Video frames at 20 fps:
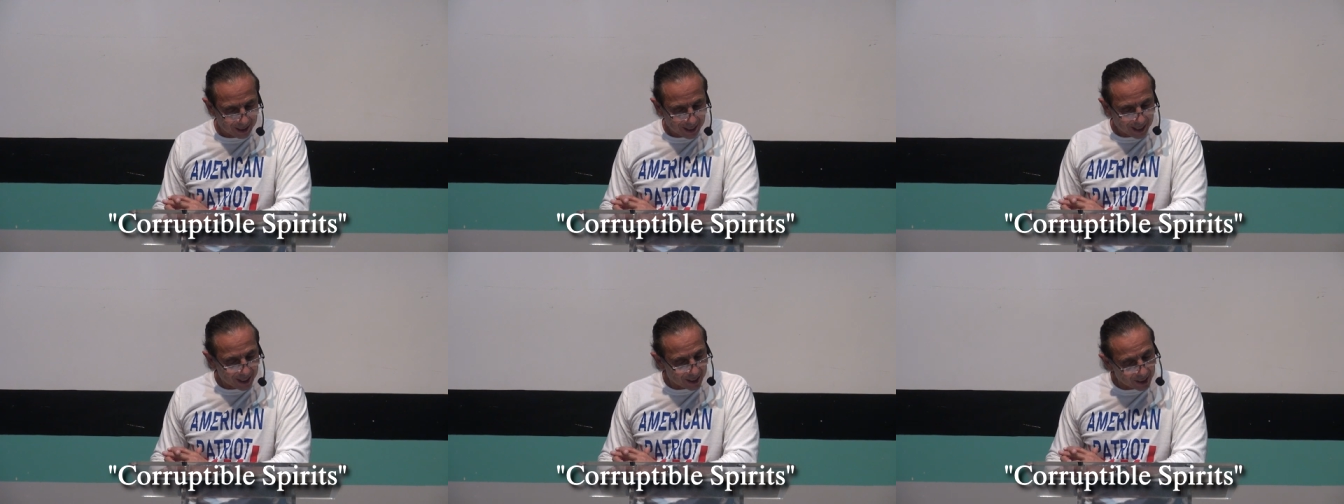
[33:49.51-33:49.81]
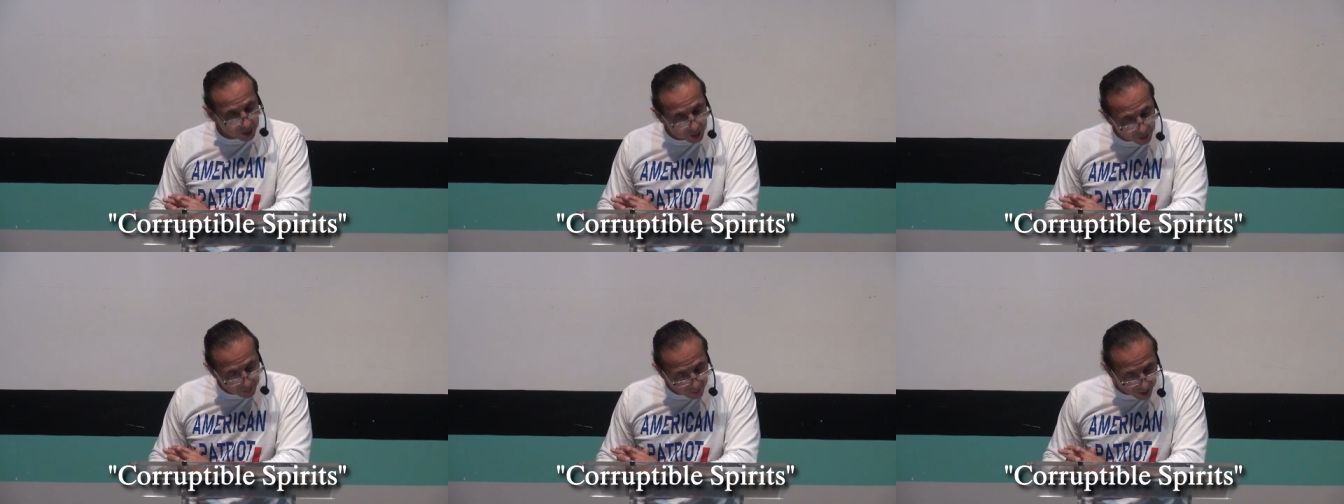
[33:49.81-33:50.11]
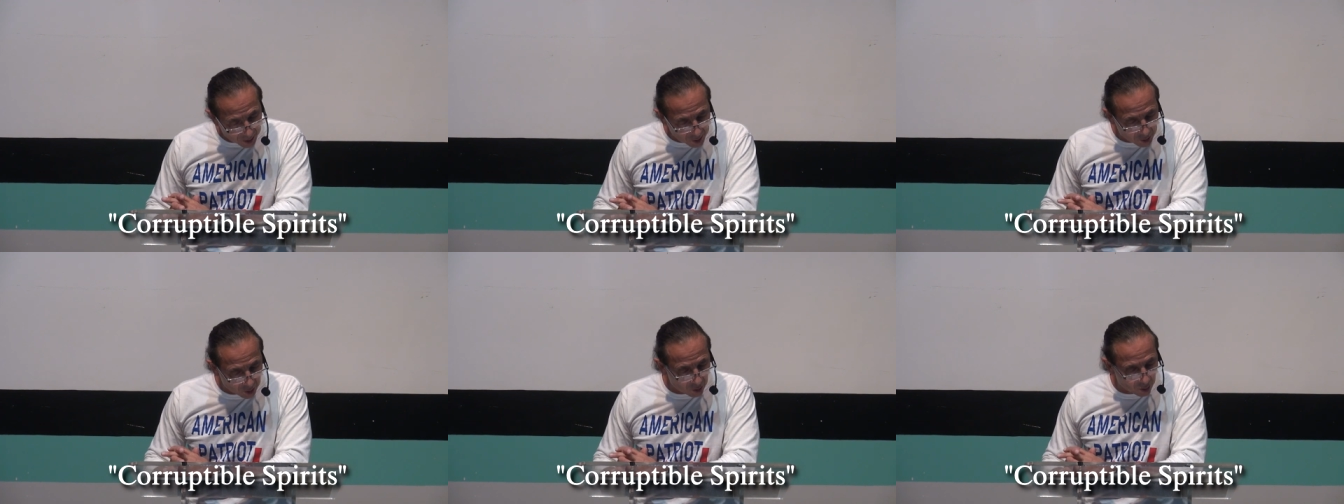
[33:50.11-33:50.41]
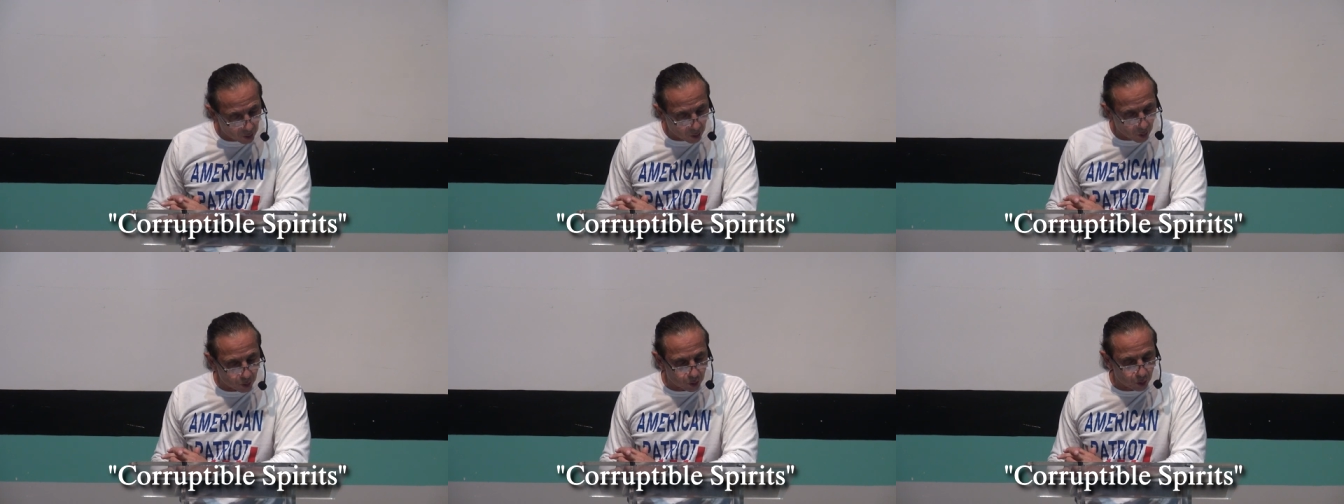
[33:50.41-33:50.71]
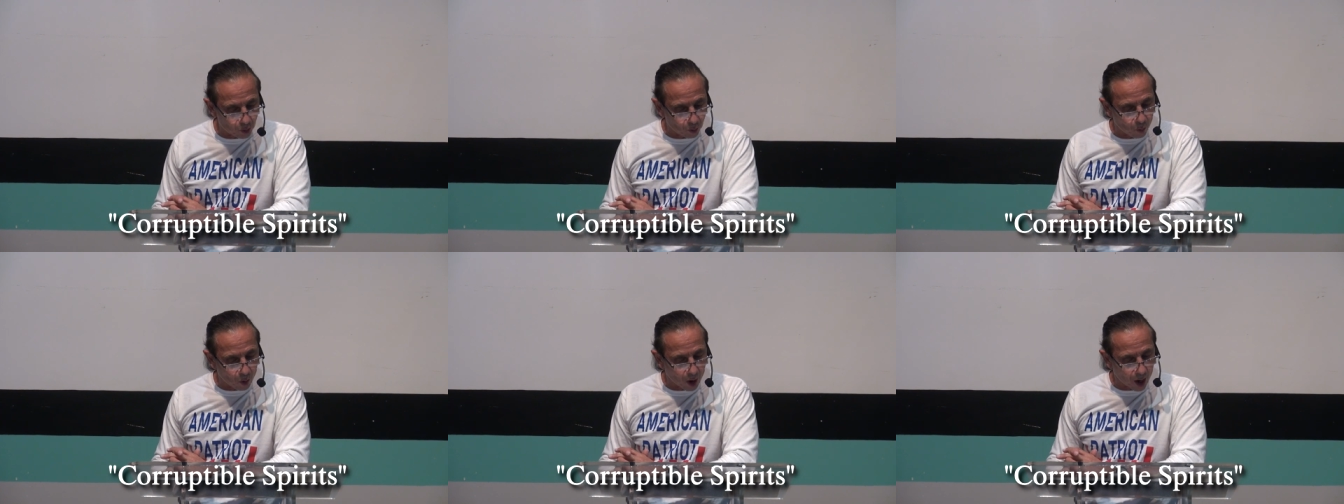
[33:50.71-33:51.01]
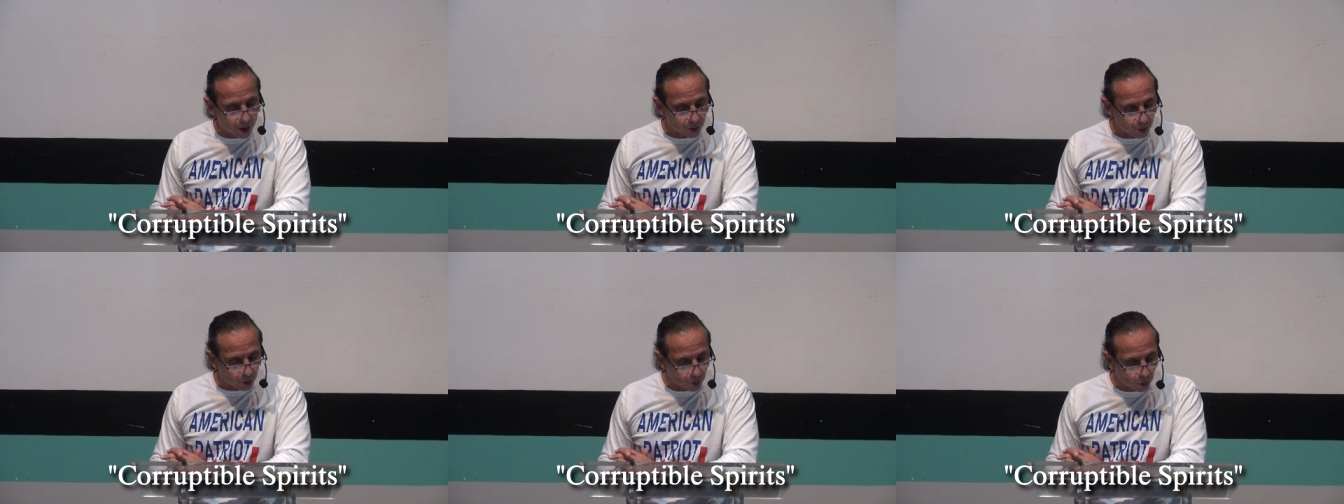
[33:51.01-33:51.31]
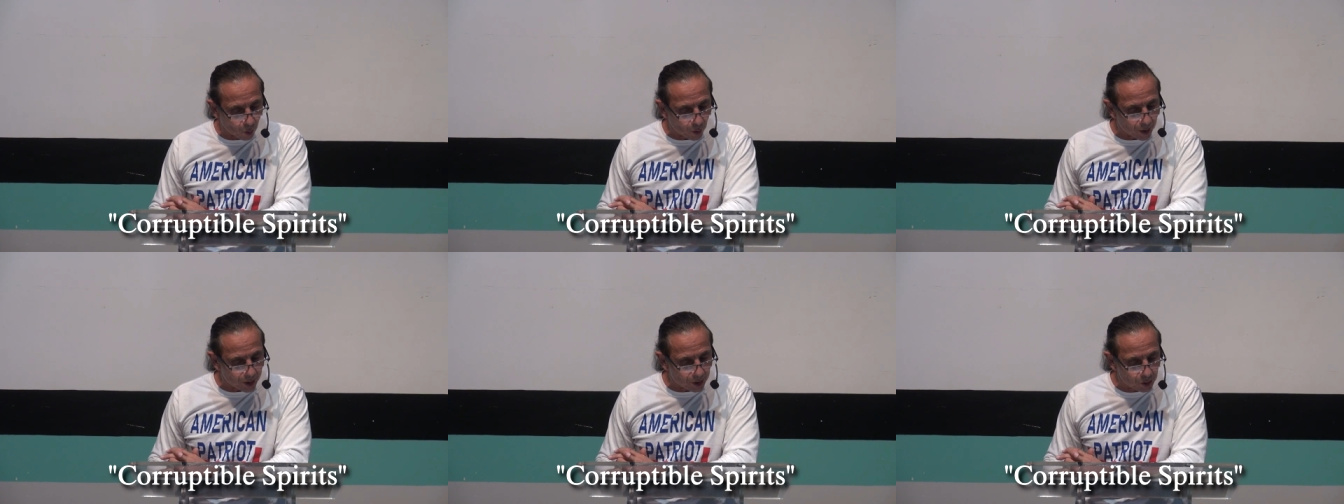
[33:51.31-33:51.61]
And especially those who walk
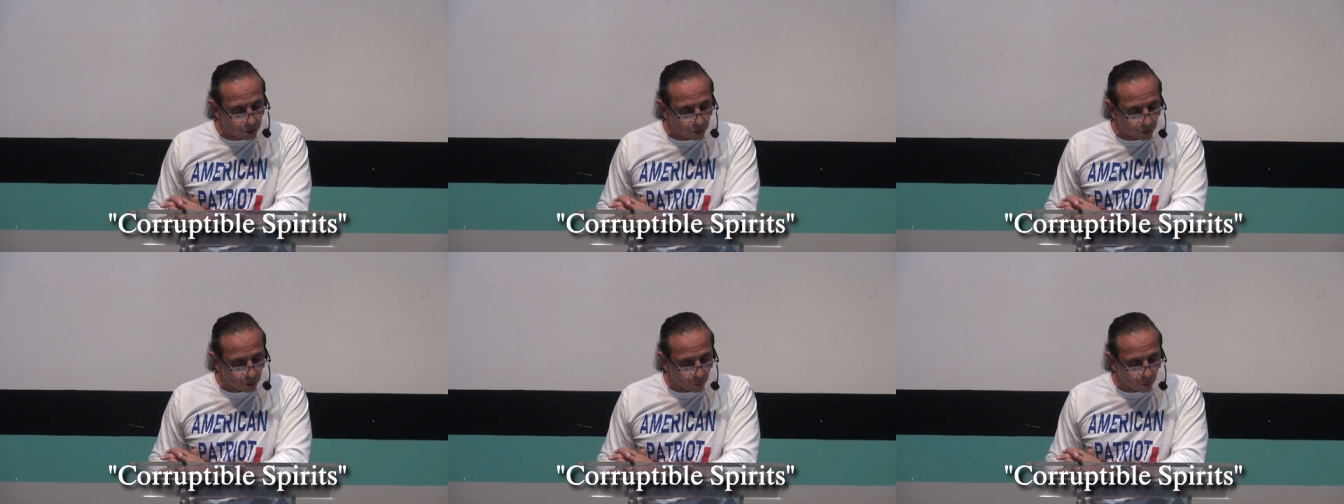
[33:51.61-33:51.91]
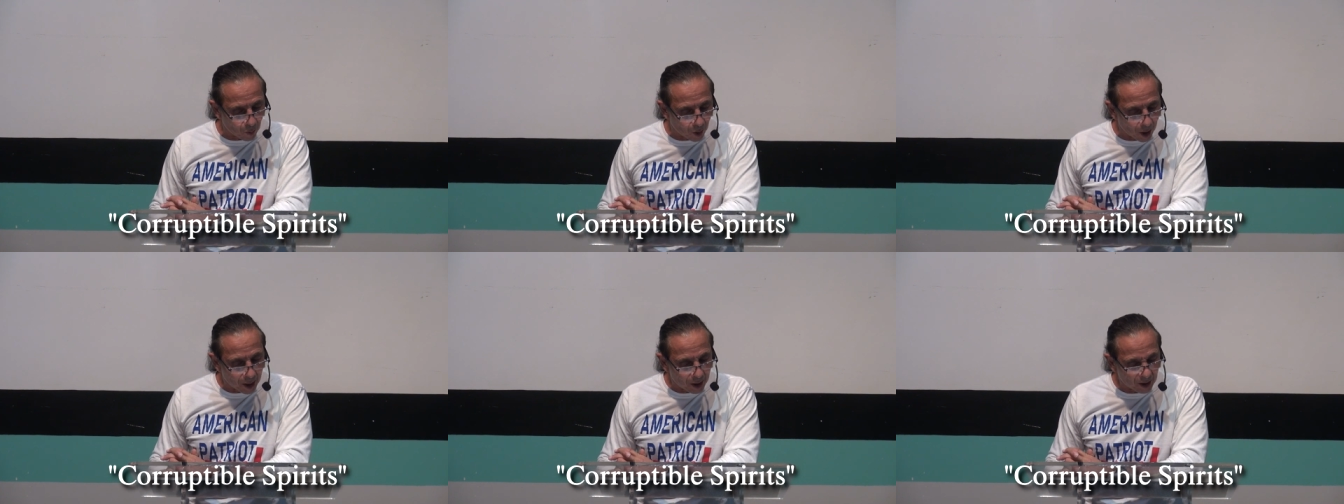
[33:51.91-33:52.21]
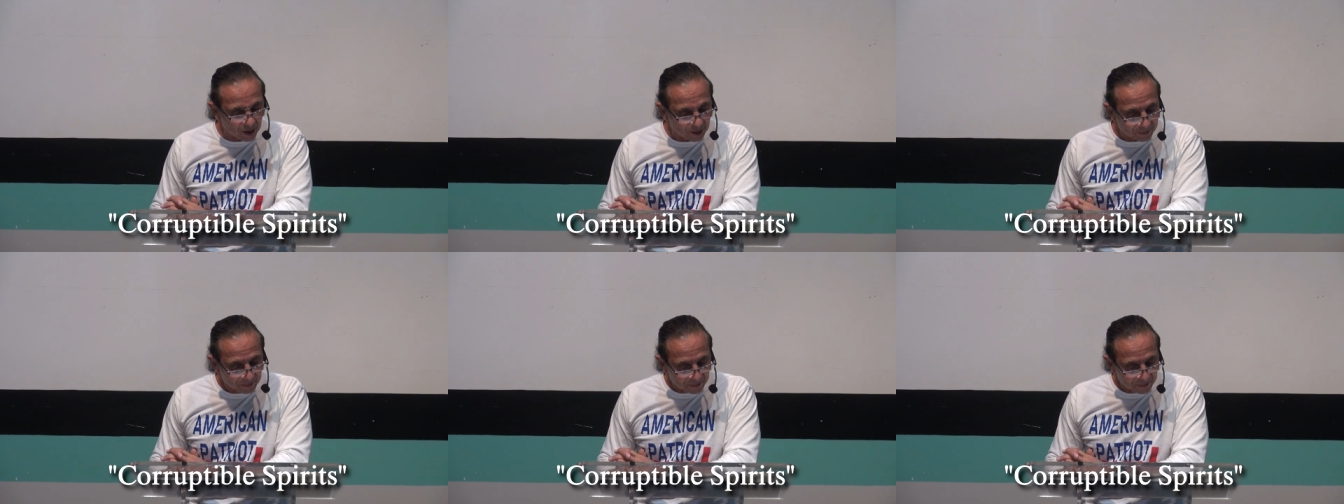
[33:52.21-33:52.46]
according to the what?